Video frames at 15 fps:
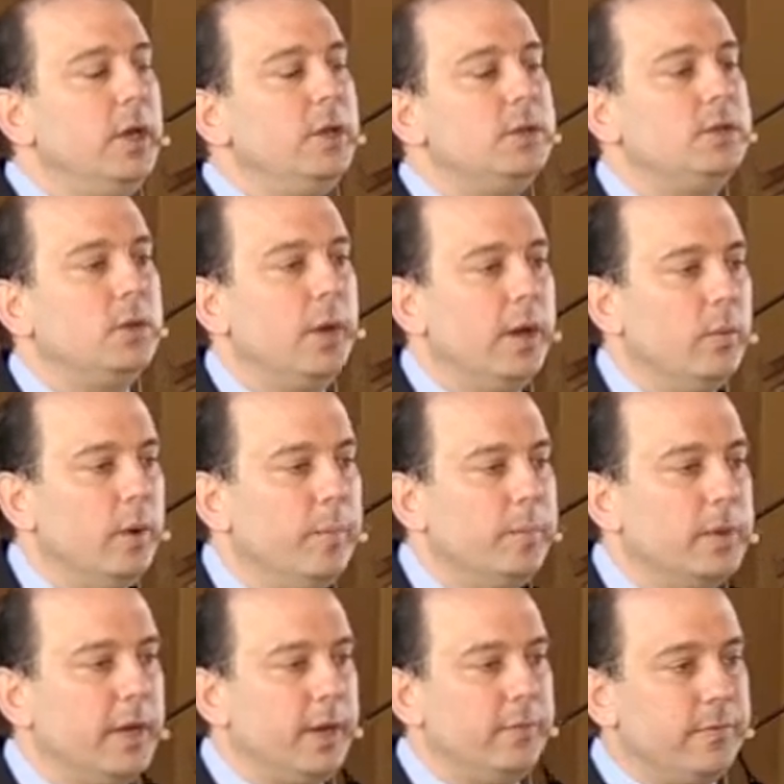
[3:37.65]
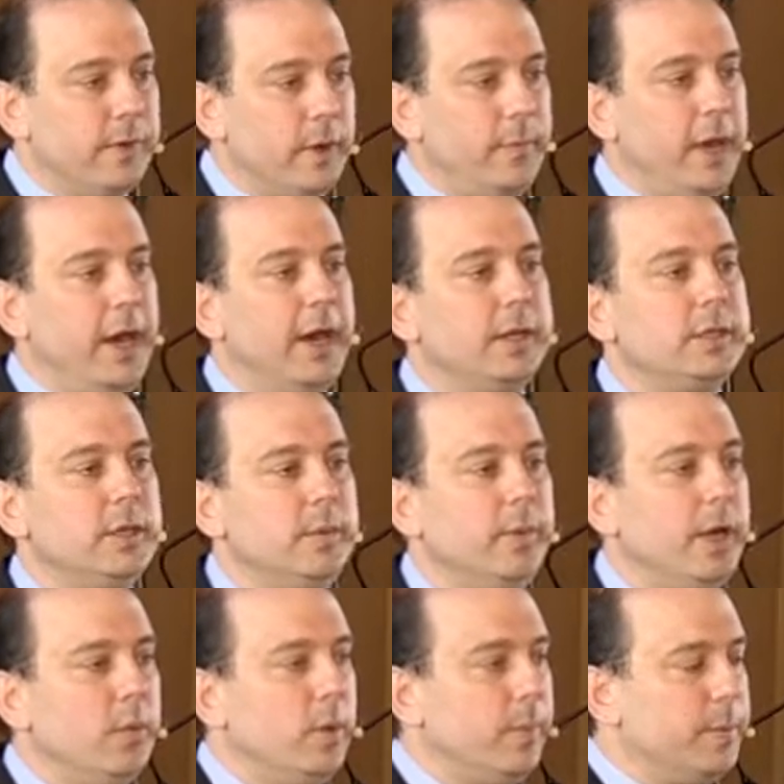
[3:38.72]
So I rep I'm from Acton, but
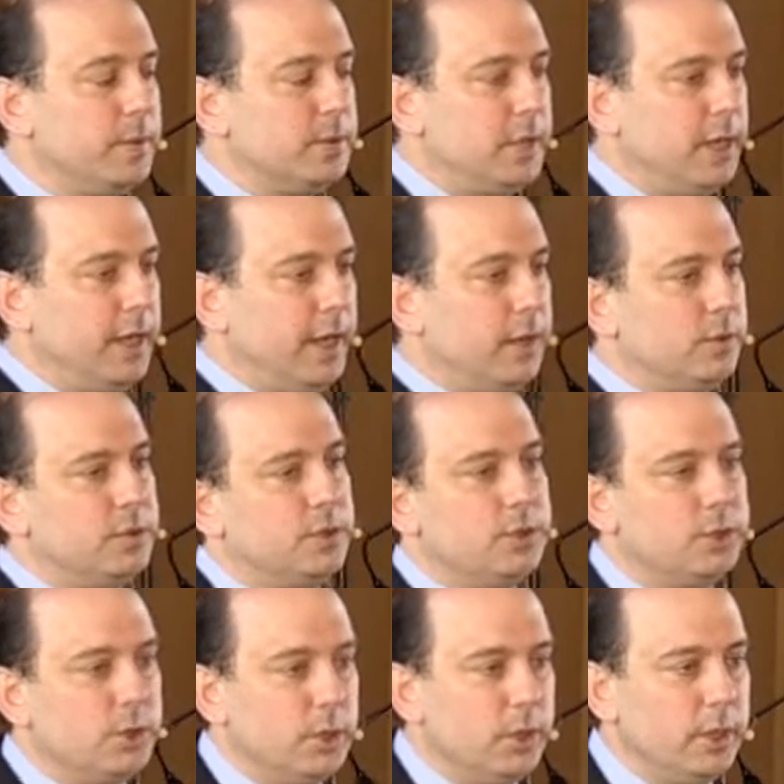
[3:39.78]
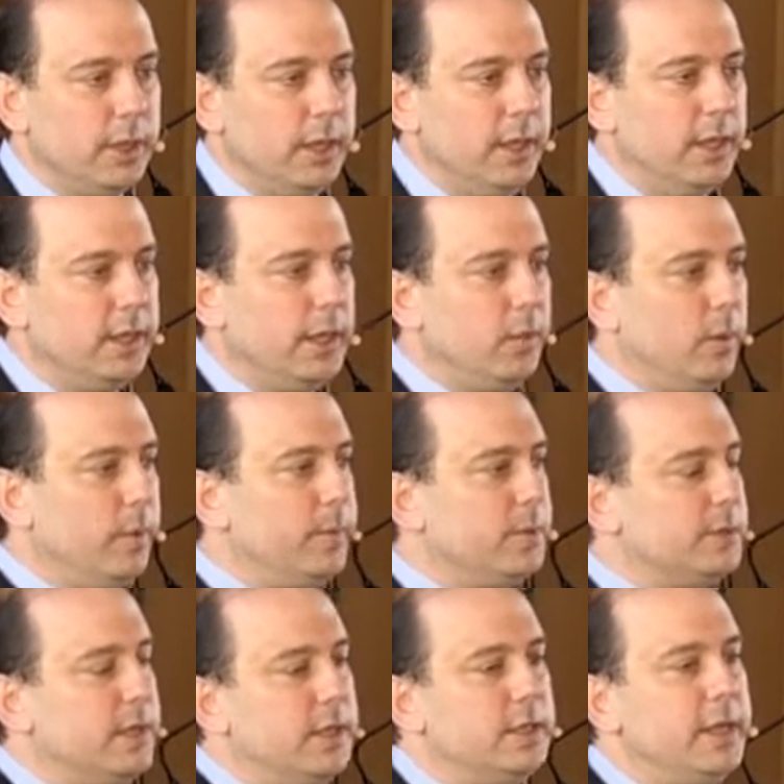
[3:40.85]
I represent out to Shirley, and I
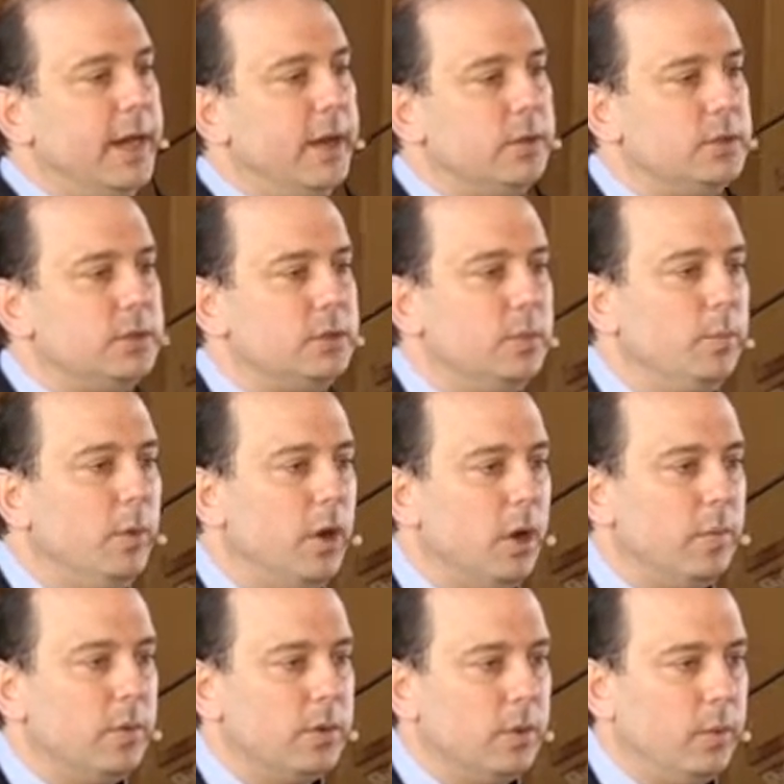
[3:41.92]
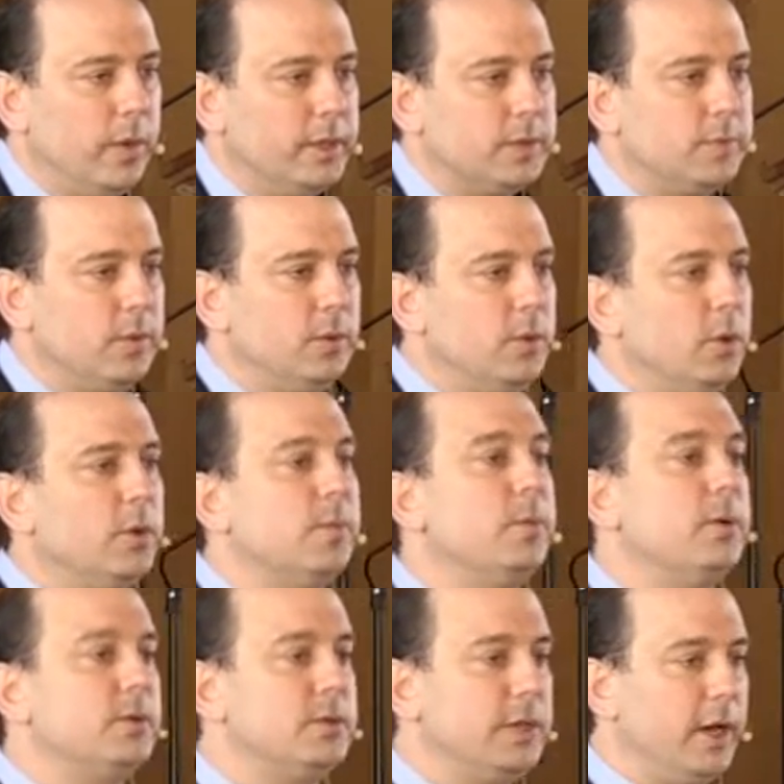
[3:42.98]
represent down to Marlborough, Westborough,
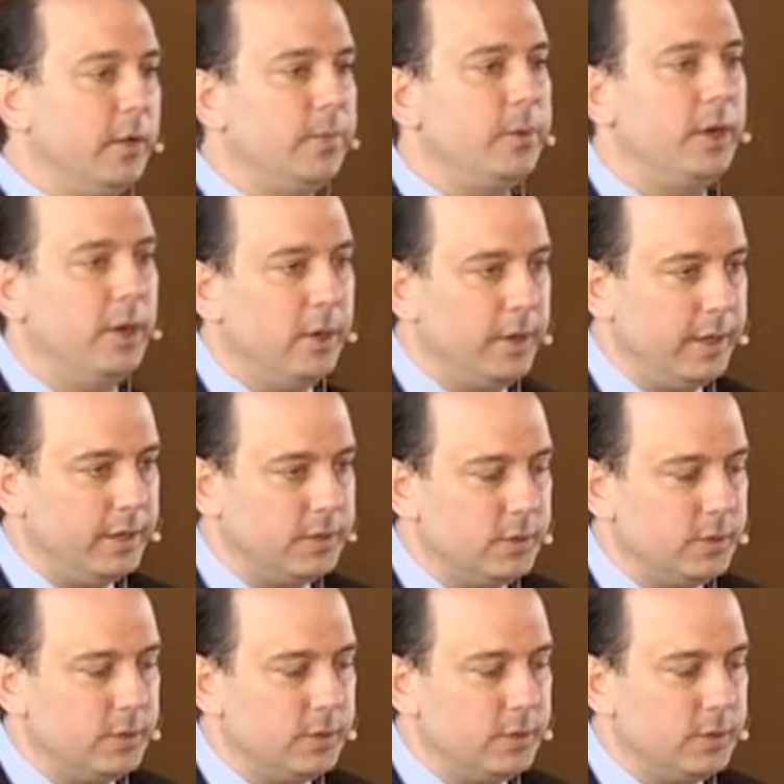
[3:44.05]
Northborough, Southborough area.